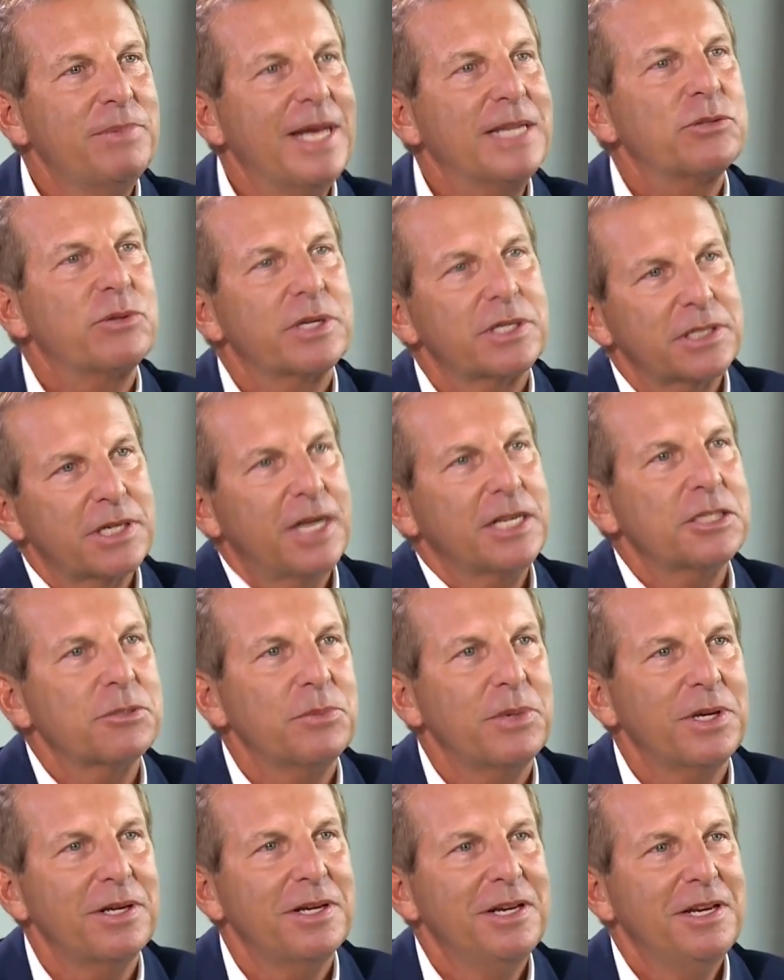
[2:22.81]
That's what excites
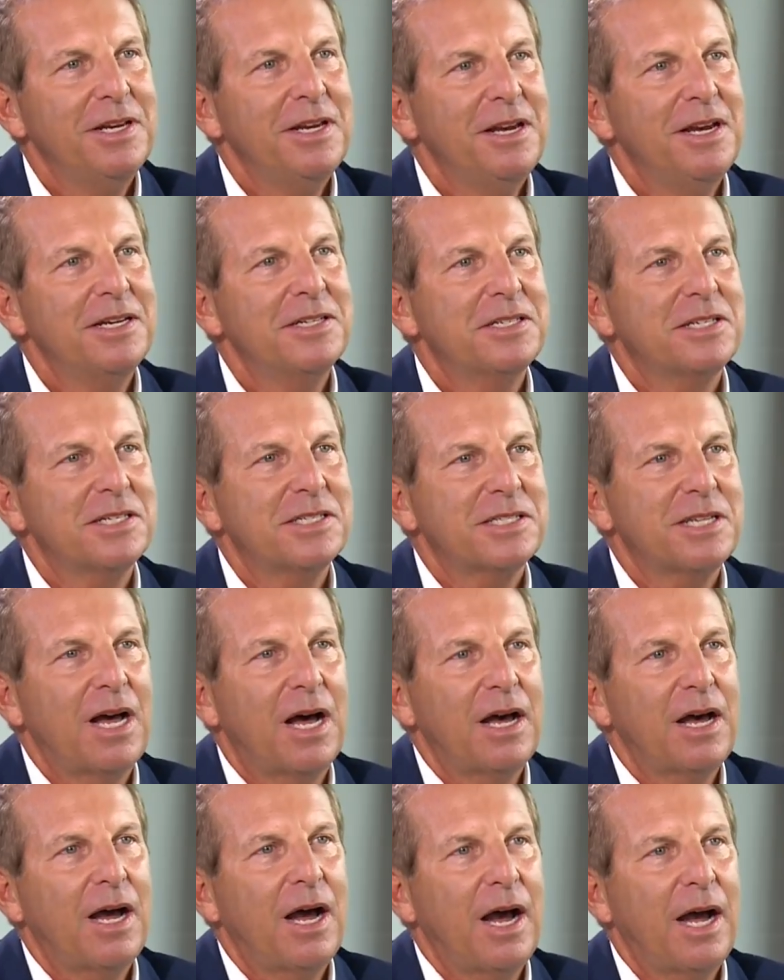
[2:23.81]
me, is this
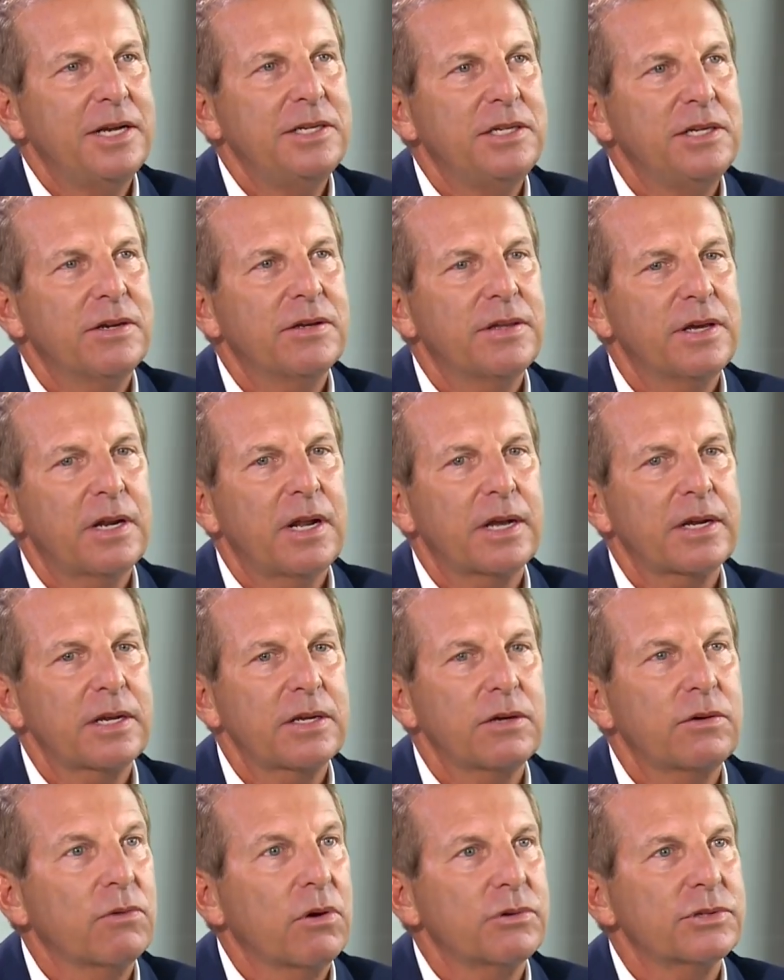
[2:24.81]
idea that I
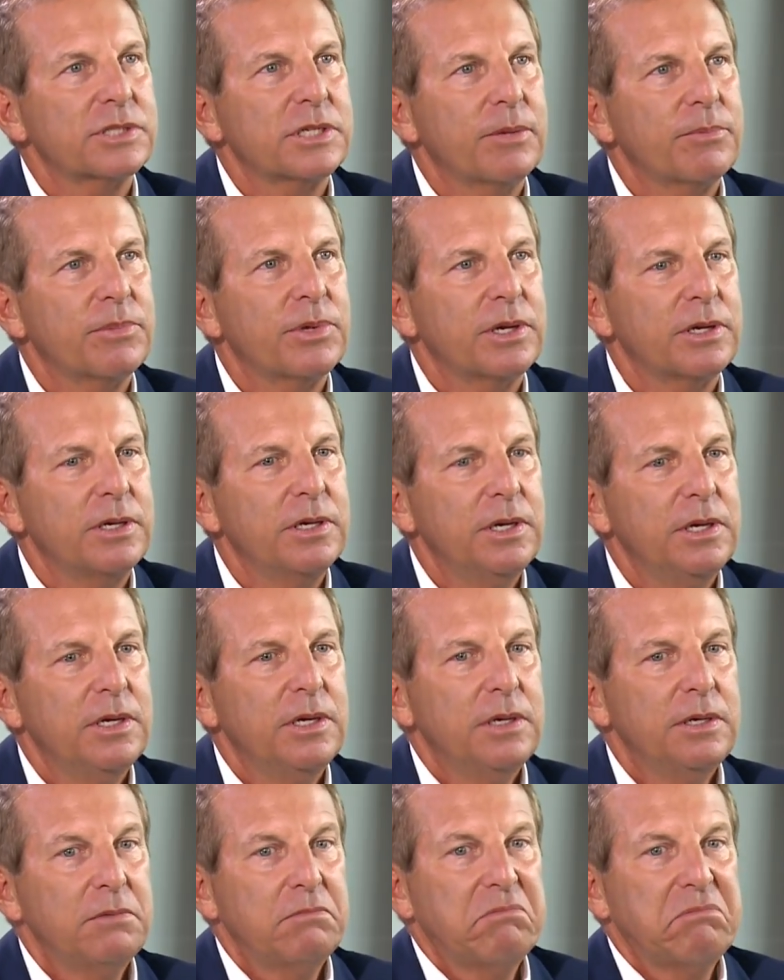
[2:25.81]
can grow something
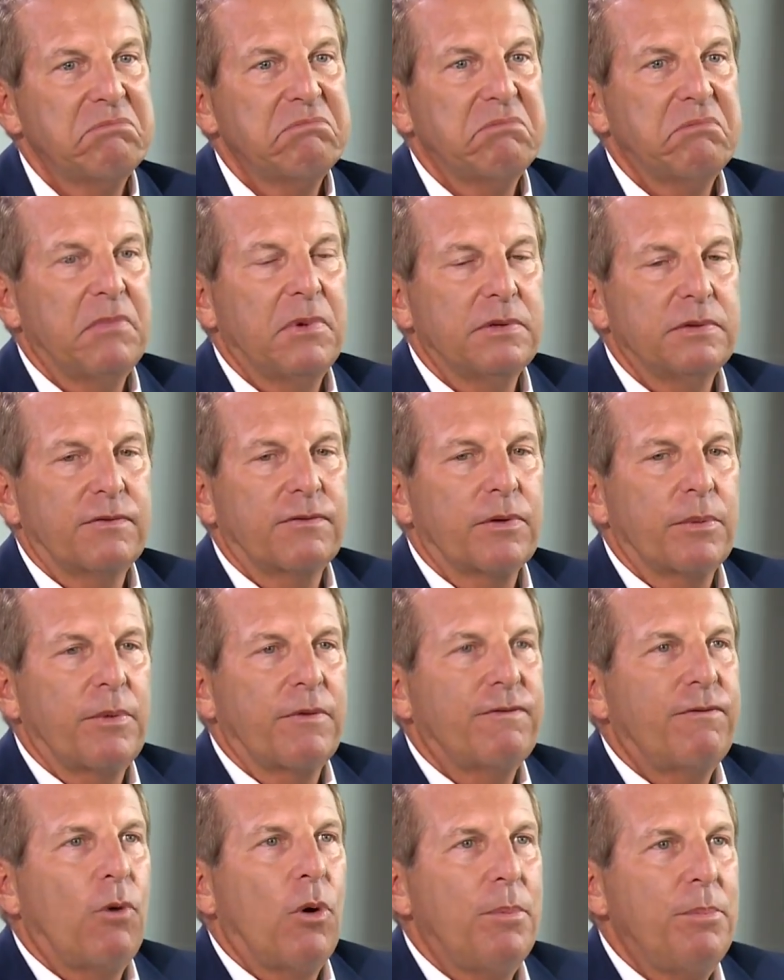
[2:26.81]
from a
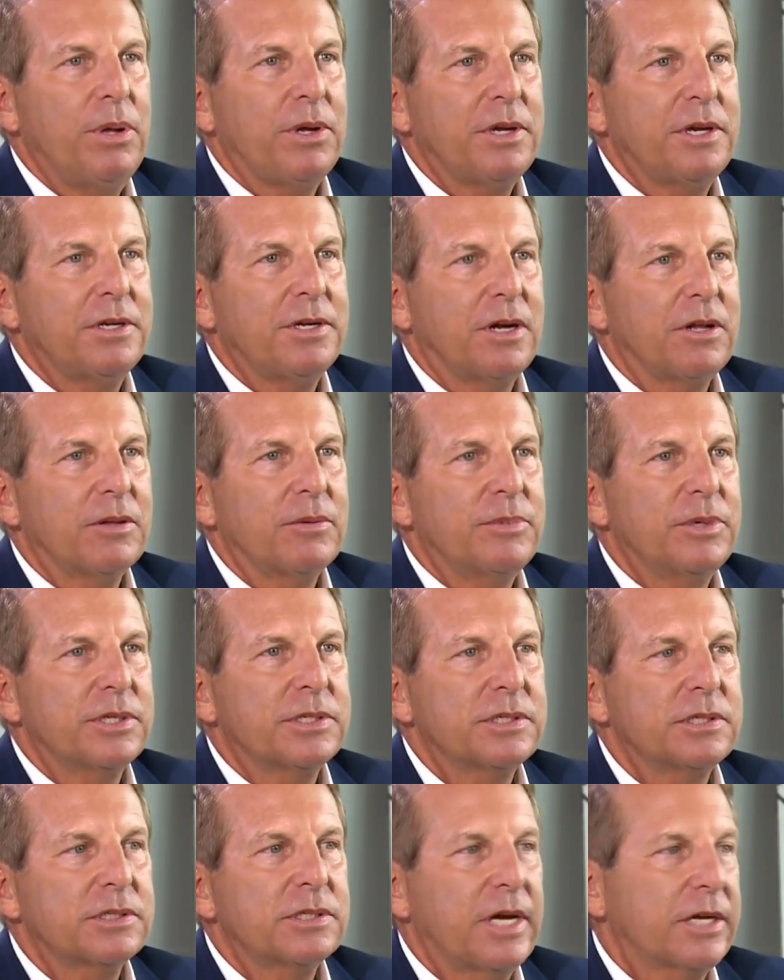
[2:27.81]
$4 billion business,